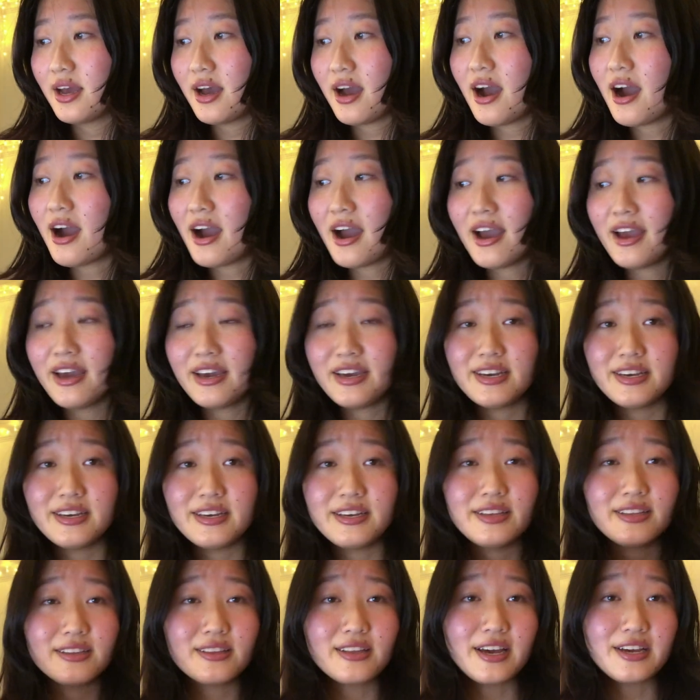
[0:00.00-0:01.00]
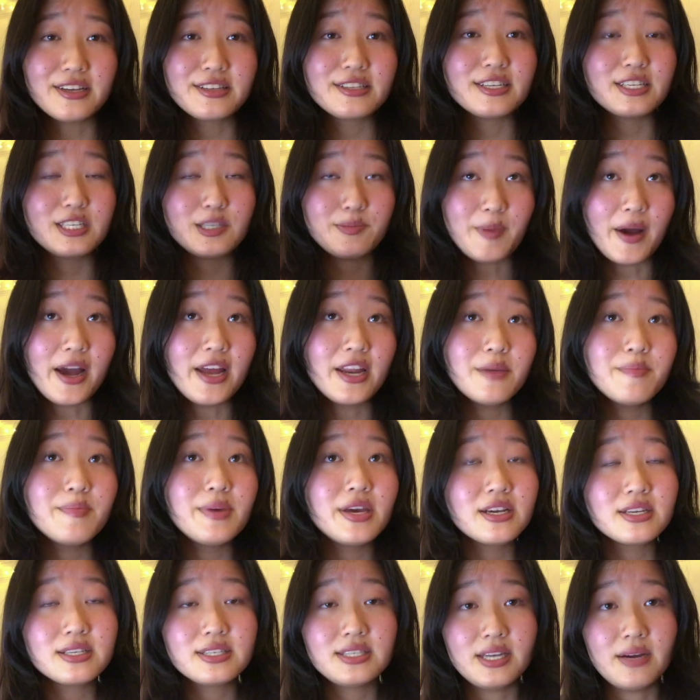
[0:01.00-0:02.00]
I like, despite it
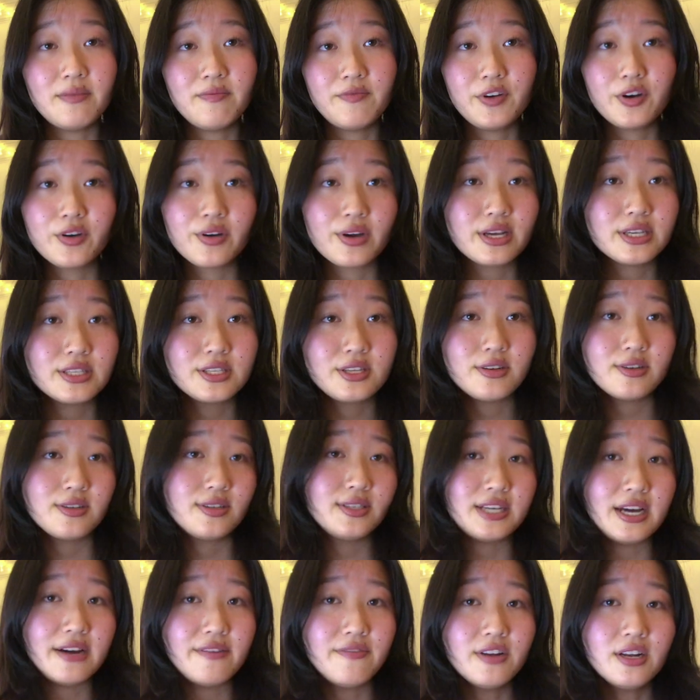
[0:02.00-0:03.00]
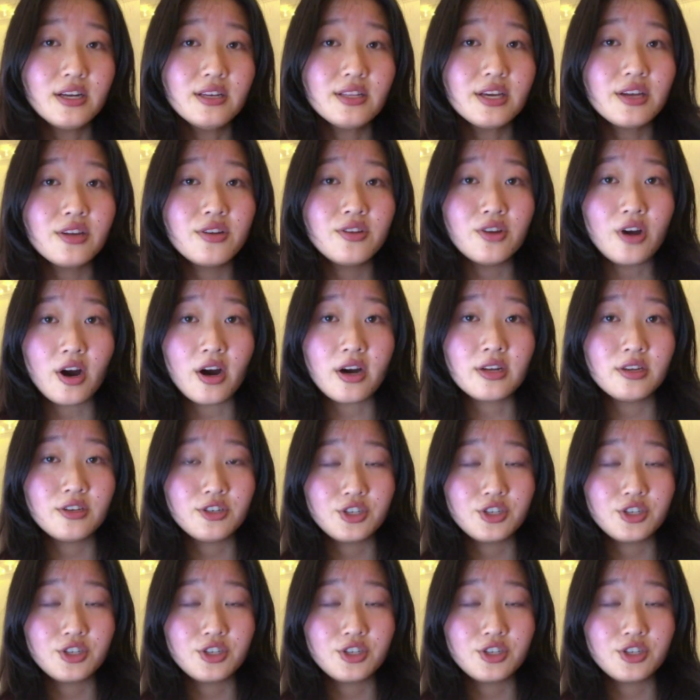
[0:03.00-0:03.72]
being STEM focused, there's definitely not a